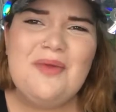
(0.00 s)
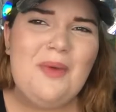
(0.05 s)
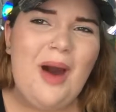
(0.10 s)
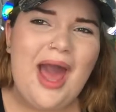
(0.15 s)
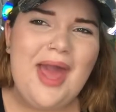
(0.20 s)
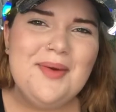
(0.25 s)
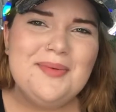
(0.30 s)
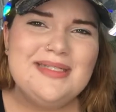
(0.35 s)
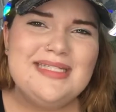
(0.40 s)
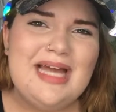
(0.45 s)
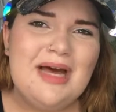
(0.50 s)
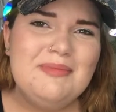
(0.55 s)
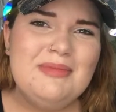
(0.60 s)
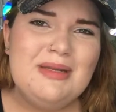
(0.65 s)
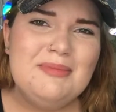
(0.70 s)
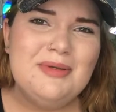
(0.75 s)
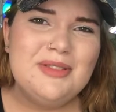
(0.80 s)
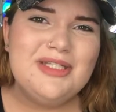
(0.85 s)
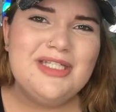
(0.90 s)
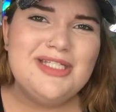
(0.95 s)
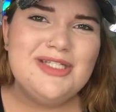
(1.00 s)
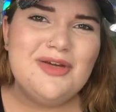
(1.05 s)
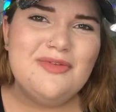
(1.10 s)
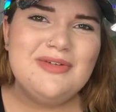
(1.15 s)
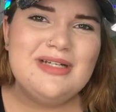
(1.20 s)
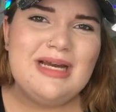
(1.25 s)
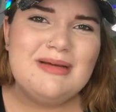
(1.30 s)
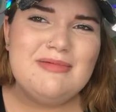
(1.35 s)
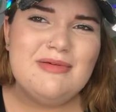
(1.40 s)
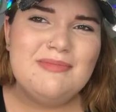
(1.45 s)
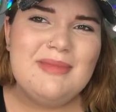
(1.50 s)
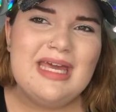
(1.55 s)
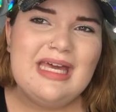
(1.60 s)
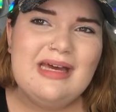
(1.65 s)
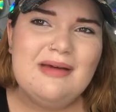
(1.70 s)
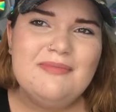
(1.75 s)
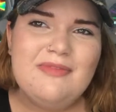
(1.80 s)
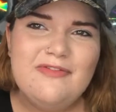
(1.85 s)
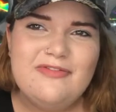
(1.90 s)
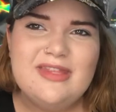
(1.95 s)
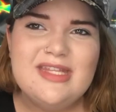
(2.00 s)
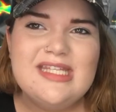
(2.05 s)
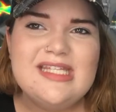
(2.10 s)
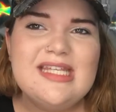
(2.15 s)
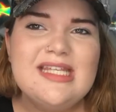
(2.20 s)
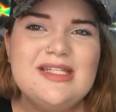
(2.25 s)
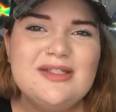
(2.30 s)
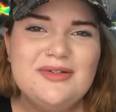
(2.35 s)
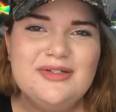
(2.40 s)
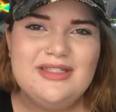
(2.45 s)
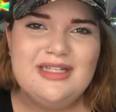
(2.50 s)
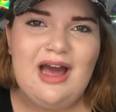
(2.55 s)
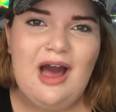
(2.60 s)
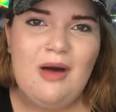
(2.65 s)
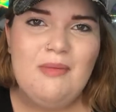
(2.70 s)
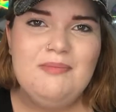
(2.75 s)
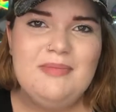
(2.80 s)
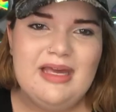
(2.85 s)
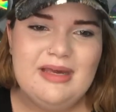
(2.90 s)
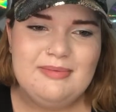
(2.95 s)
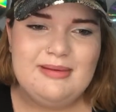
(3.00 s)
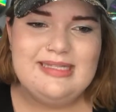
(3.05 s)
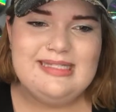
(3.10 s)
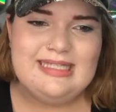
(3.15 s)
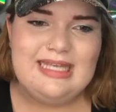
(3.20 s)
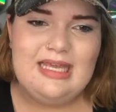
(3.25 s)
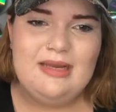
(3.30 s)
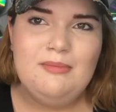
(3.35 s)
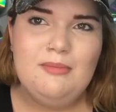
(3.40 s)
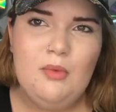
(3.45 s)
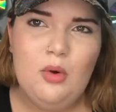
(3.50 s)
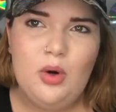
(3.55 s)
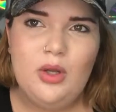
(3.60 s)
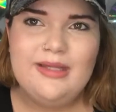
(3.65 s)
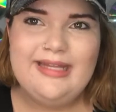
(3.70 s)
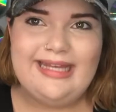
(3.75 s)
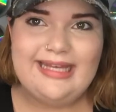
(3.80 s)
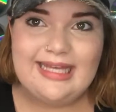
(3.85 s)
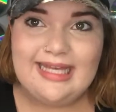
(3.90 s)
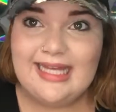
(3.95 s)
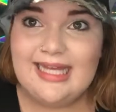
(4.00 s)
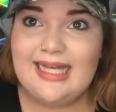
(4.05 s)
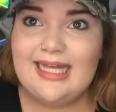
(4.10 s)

why it would tell me to put this over top of makeup if this is going to help make my skin more like,